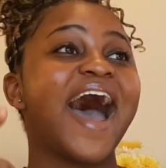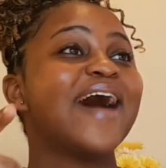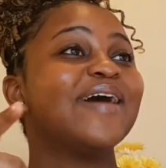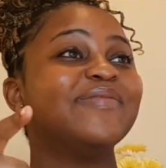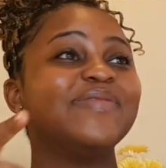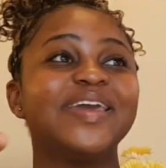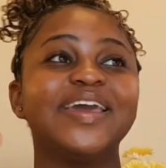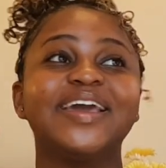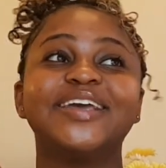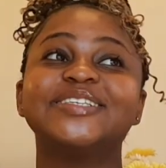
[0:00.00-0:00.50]
i
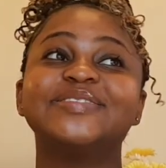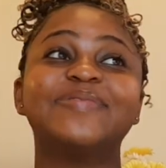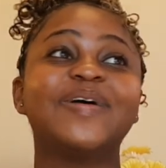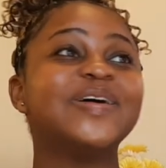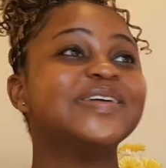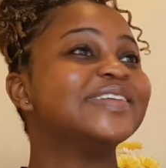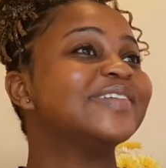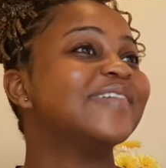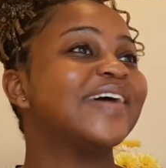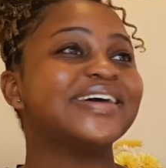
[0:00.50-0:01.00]
will be
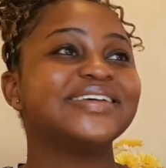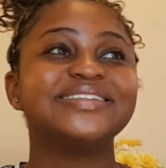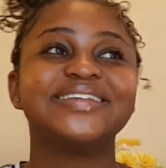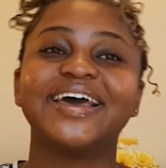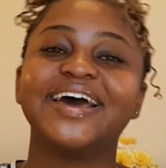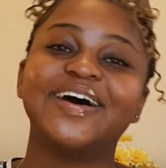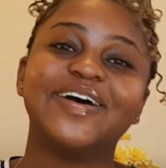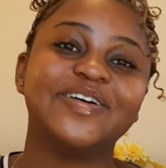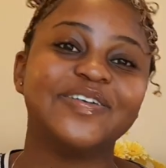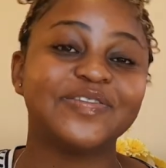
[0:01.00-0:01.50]
exposing
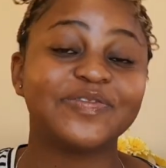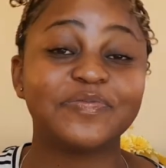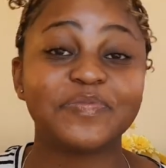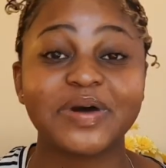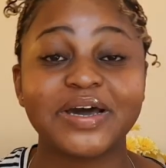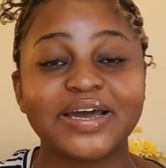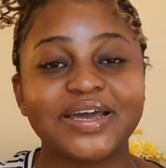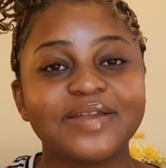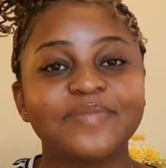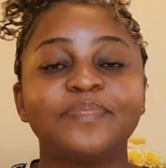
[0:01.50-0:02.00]
myself,
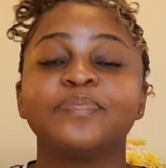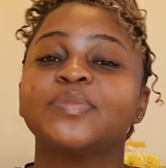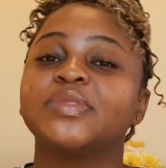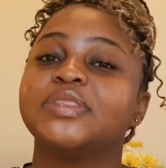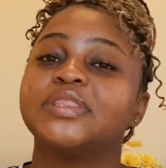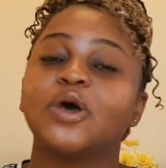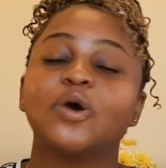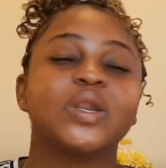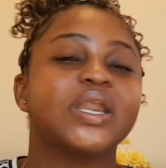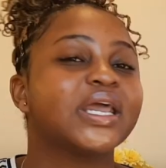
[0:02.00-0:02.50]
but
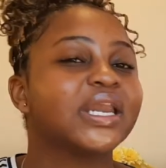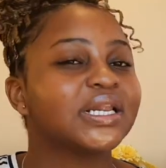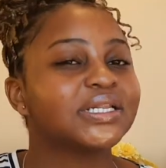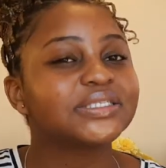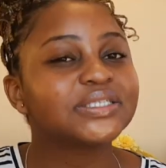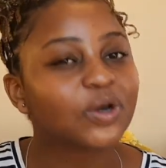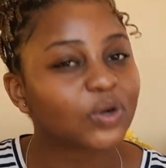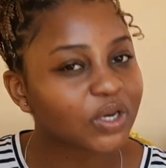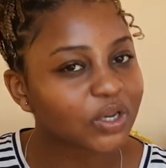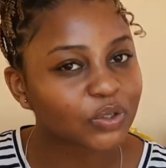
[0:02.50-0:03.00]
don't let
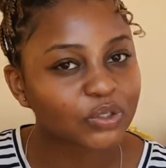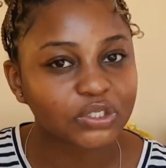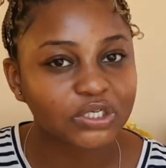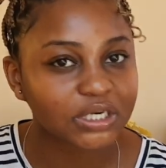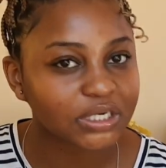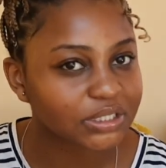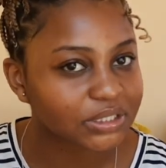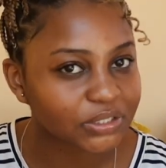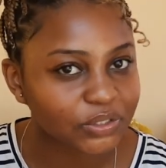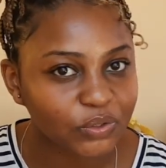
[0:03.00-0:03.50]
Antonio
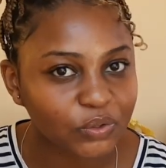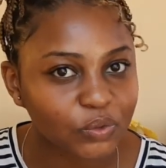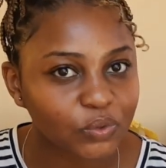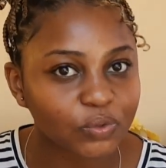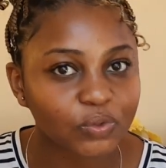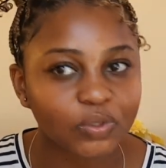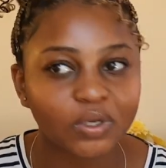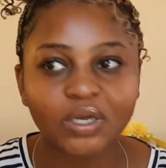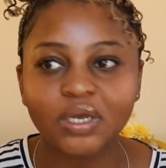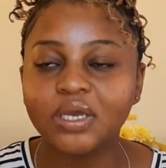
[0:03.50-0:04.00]
stress
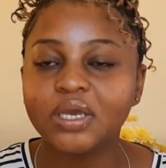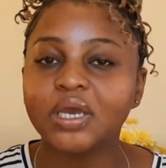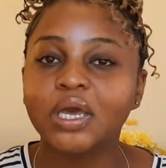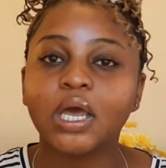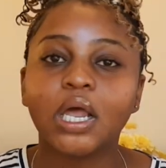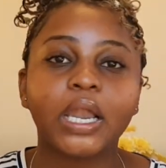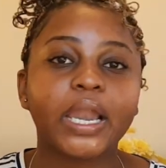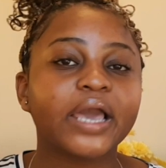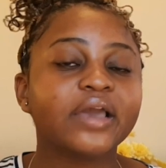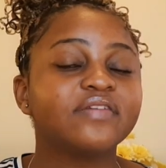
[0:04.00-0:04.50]
you.
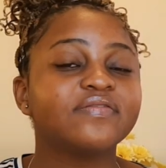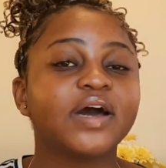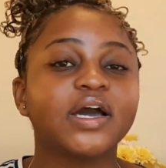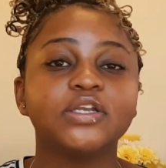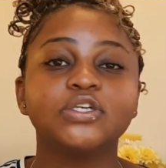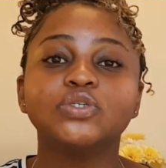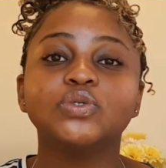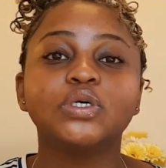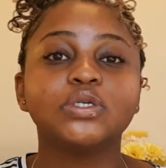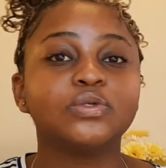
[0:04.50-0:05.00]
Like
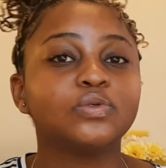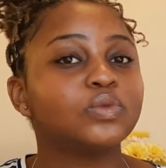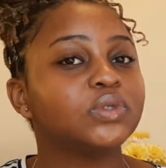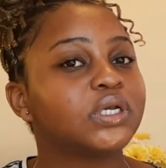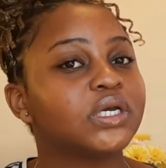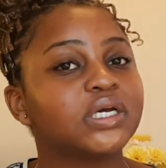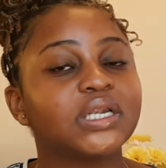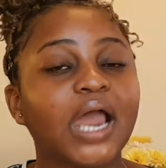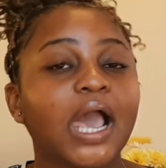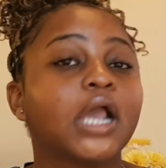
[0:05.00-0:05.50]
find you a new
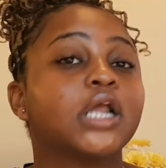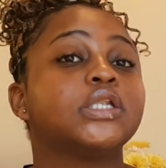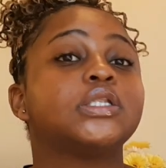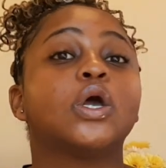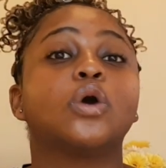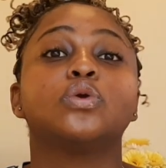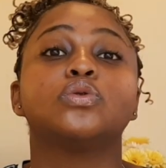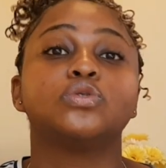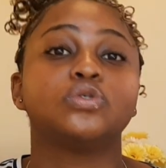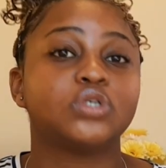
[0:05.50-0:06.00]
nigga, like
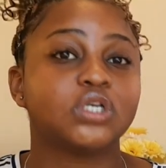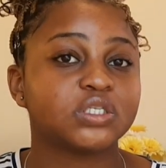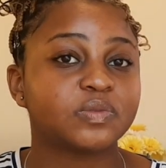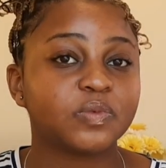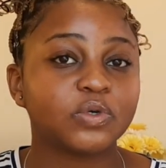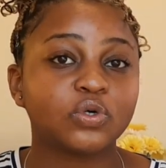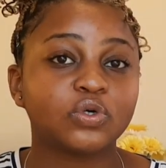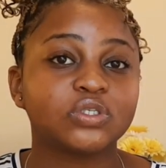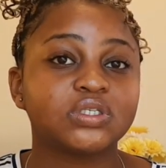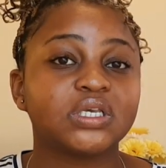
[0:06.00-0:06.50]
don't stress
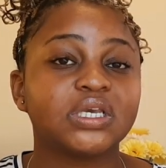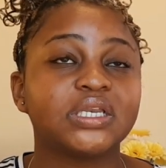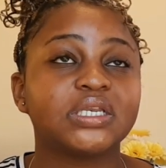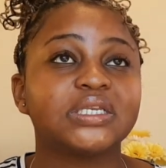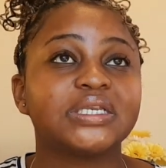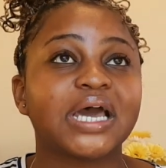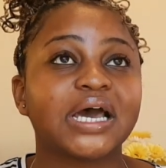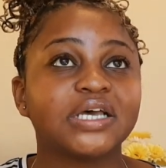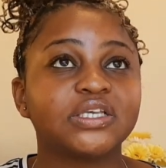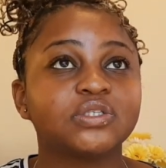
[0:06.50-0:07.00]
because
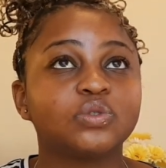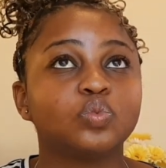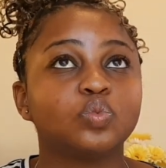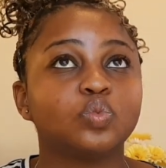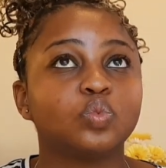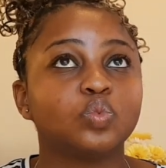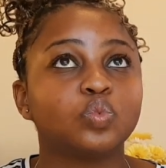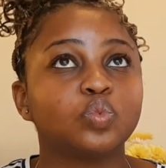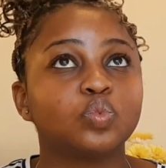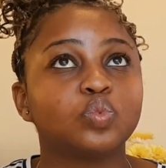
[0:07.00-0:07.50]
it does
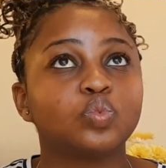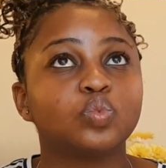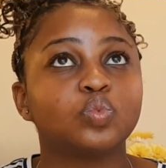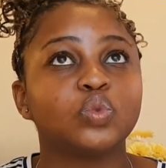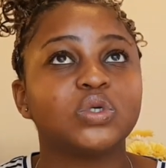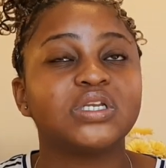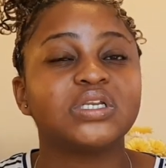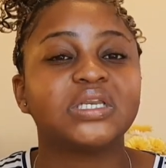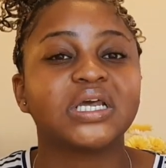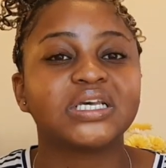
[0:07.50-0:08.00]

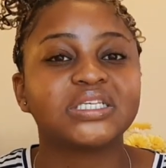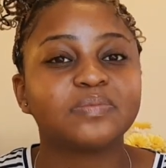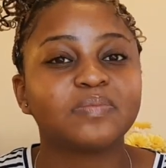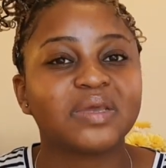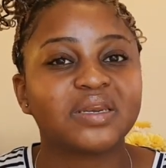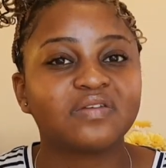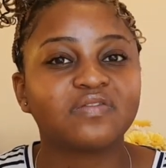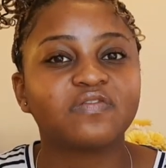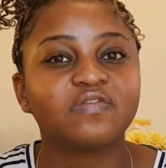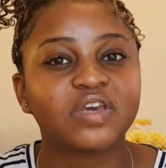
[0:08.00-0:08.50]
it does
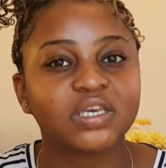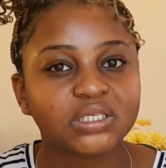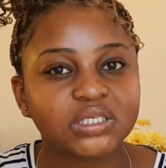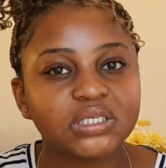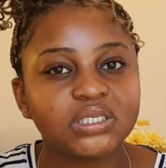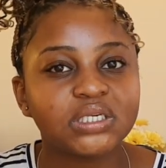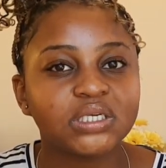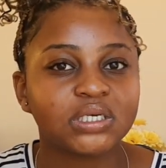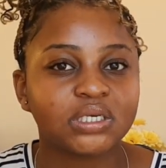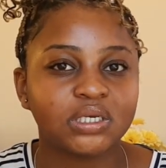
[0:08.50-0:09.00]

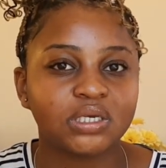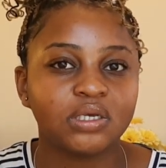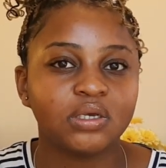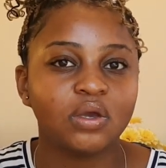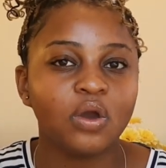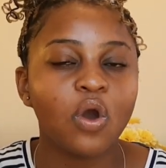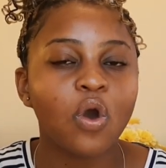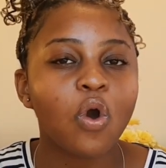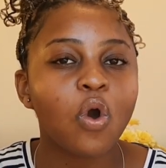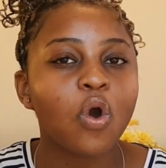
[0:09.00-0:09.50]
manifest
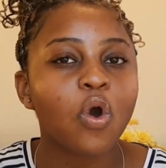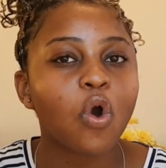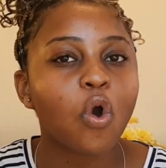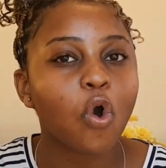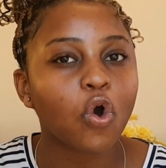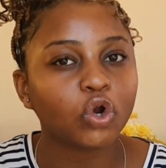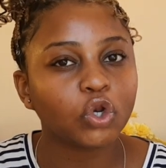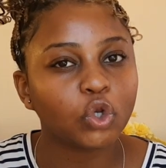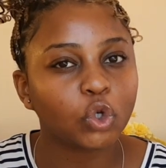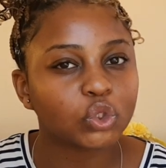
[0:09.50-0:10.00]

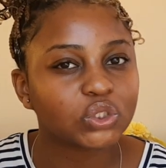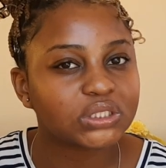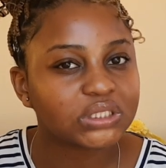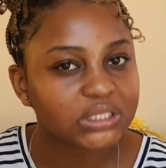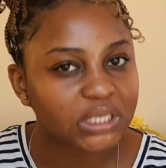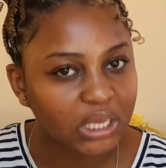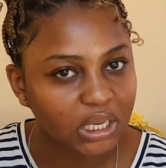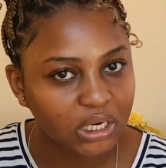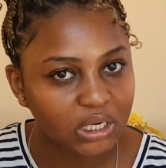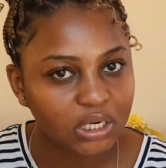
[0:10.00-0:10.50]
on your
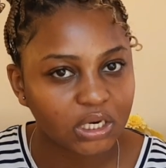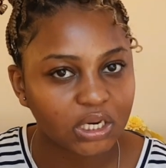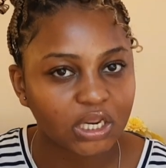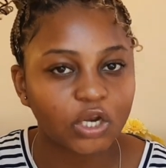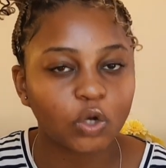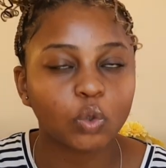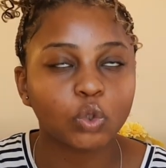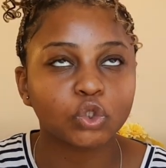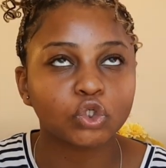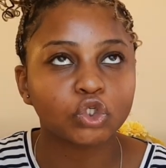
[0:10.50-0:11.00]
skin.
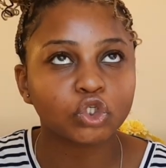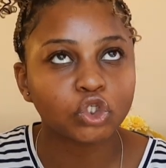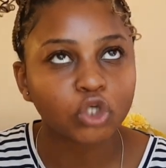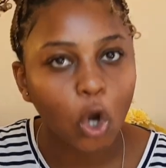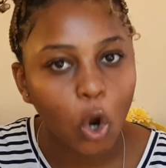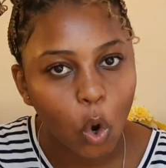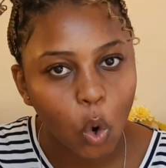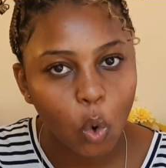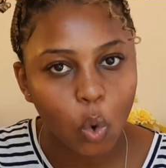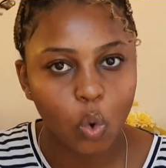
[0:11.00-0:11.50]
It will show.
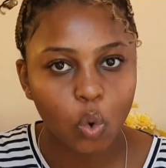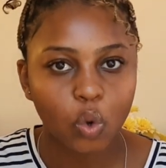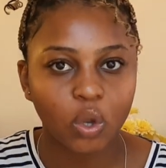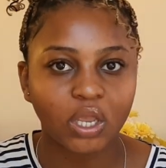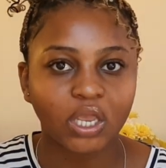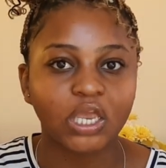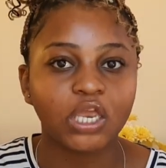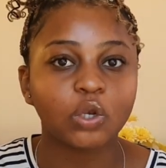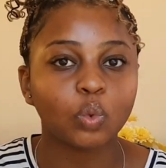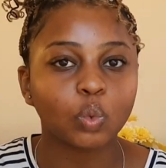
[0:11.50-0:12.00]

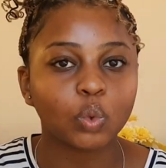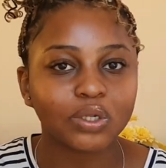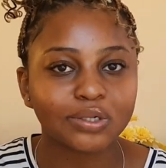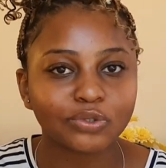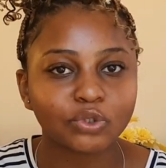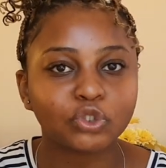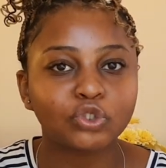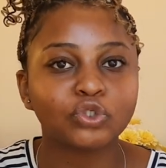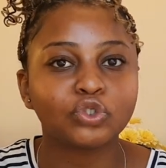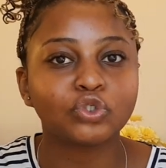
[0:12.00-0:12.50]
It
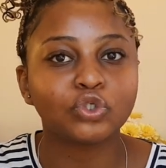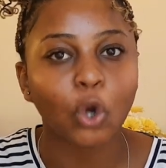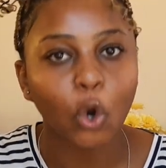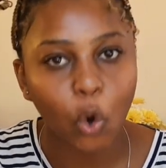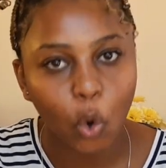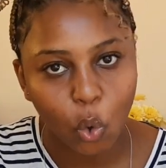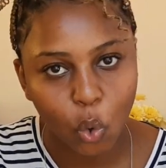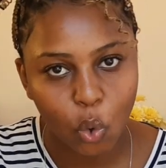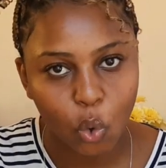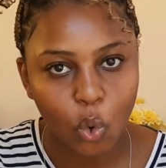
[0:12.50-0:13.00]
will
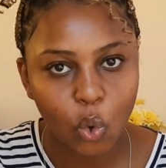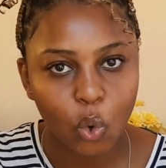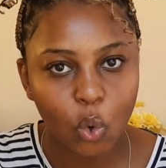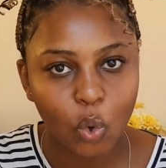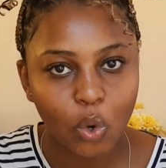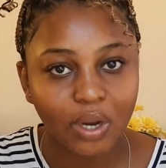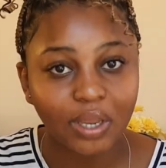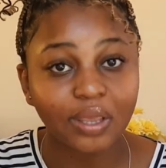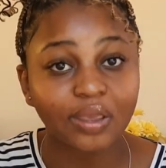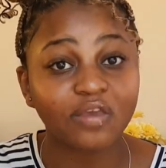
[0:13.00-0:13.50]
show
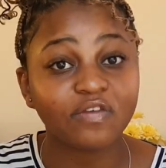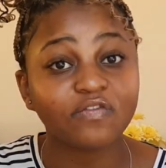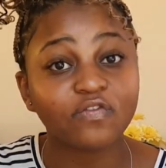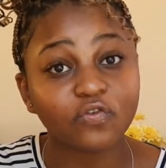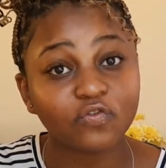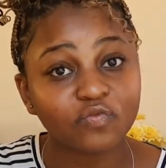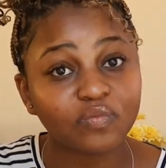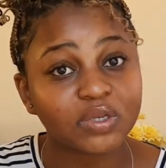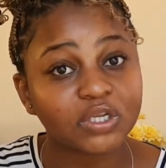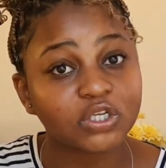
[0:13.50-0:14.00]
if
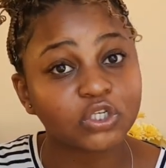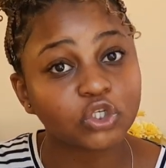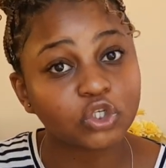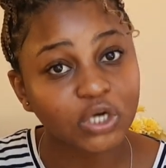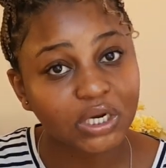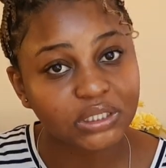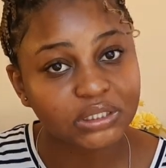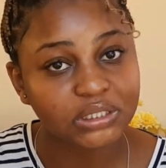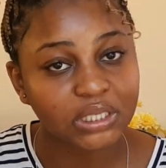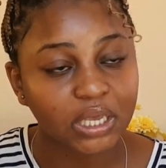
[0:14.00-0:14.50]
you've been
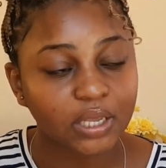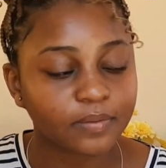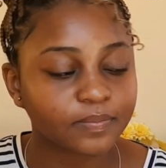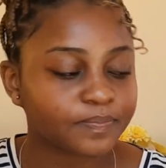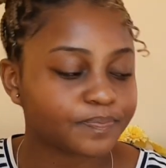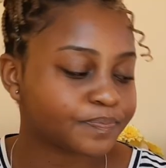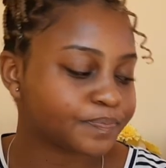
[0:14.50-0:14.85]
stressing.